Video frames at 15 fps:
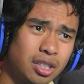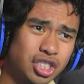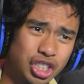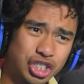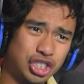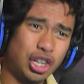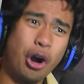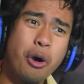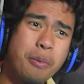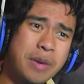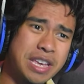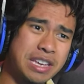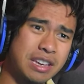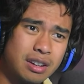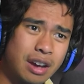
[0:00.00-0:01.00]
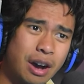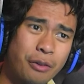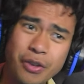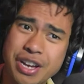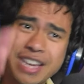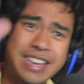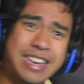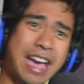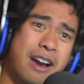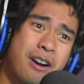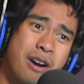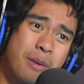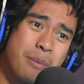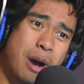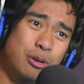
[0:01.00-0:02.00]
Just show me. I don't fucking
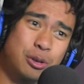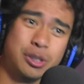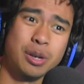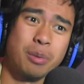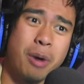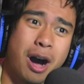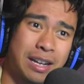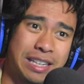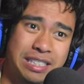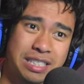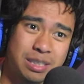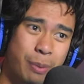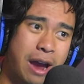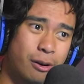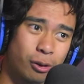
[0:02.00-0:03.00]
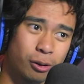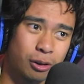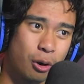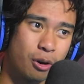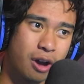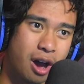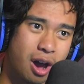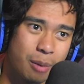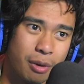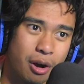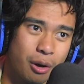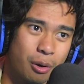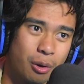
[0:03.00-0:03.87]
care about Uzumaki's spiral going on, bro.